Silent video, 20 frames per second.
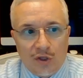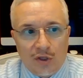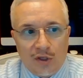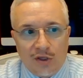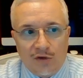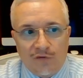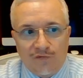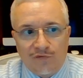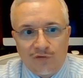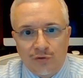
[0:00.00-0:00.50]

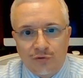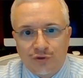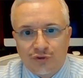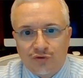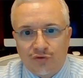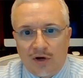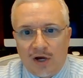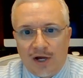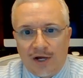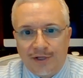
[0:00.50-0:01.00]
If you
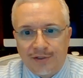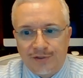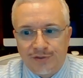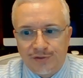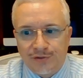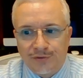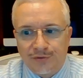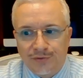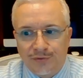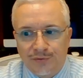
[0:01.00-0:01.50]
try
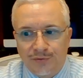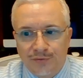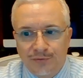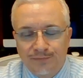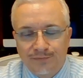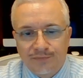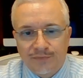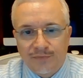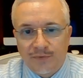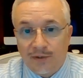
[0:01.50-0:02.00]
to,
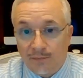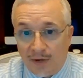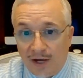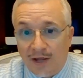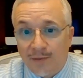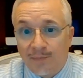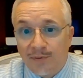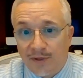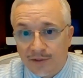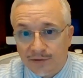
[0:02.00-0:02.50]
in
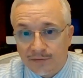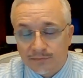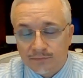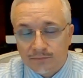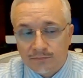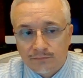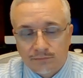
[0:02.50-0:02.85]
my opinion,